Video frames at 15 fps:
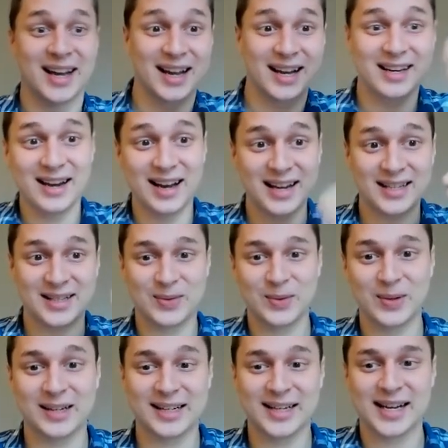Nice
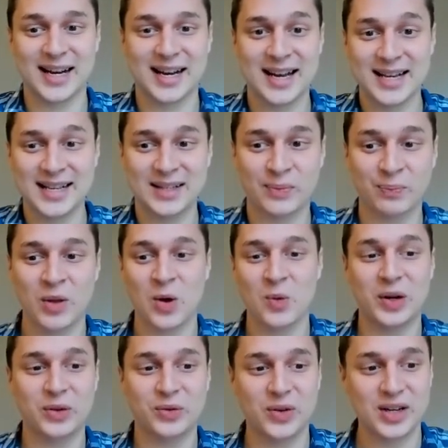work, guys.
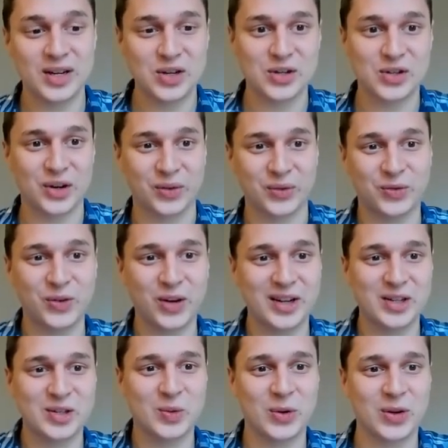We finished our
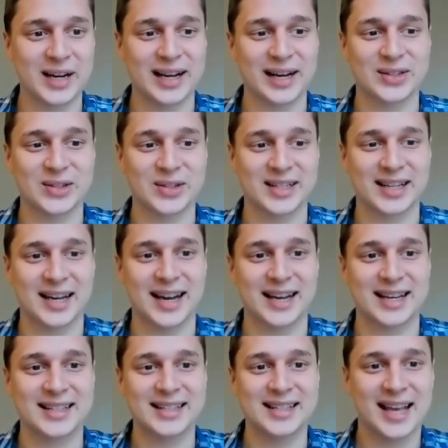first word
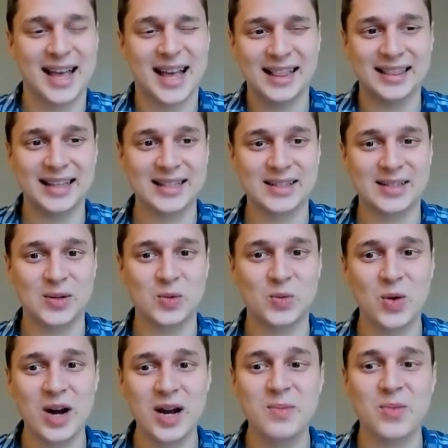exercise. Let's do
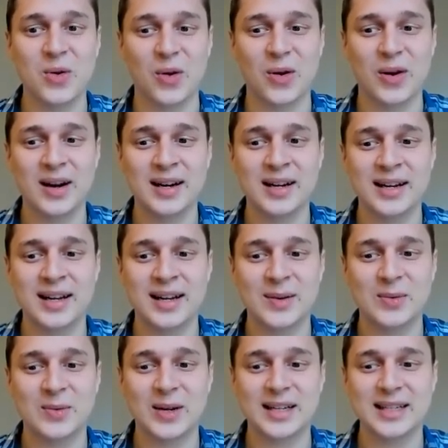one more,
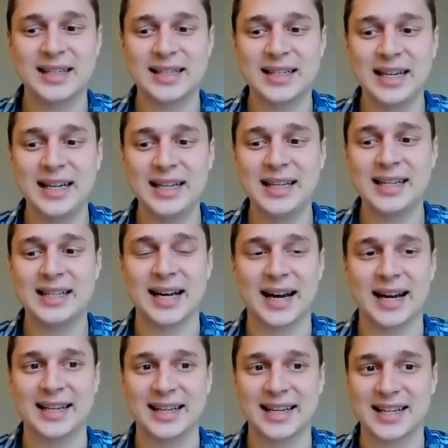one teeny
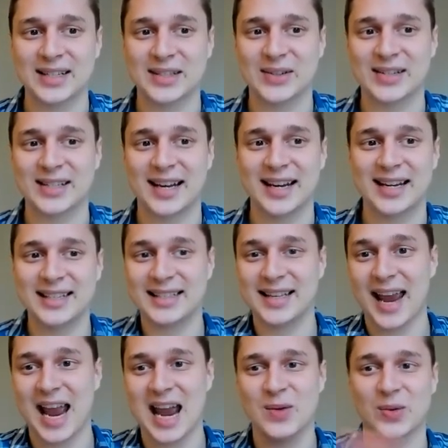tiny exercise,
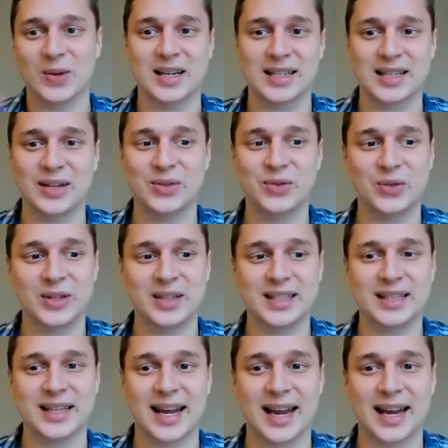and we're done for
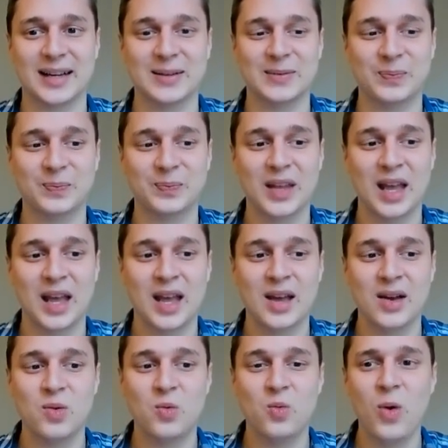today.
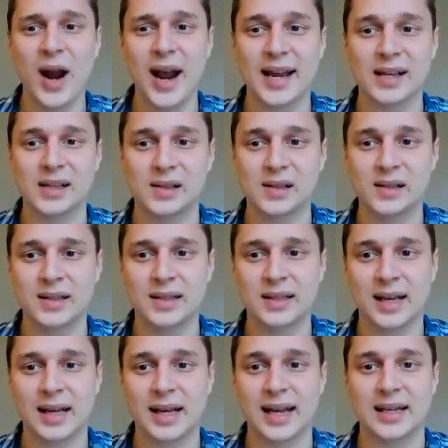Whales
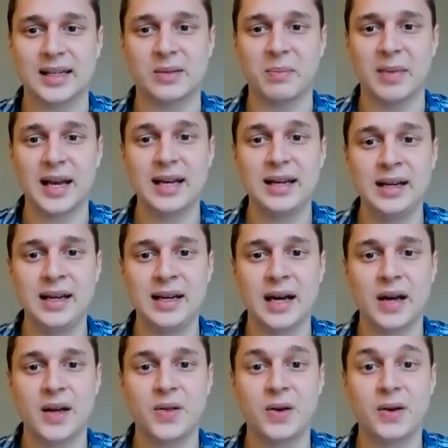and many
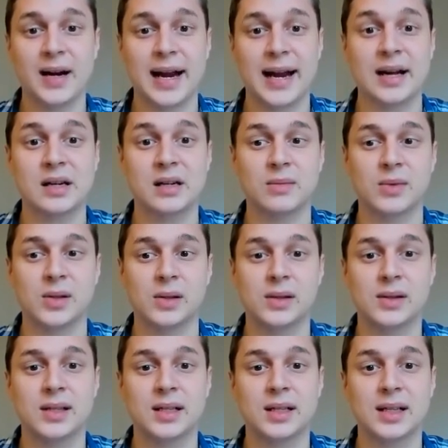other
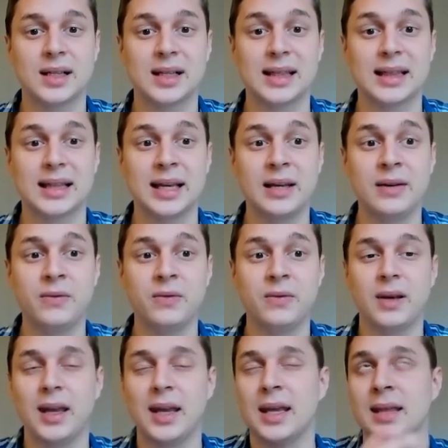animals live
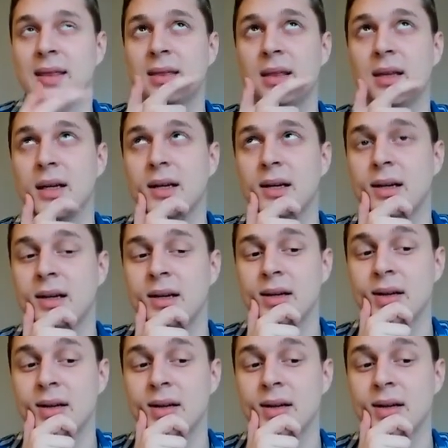in the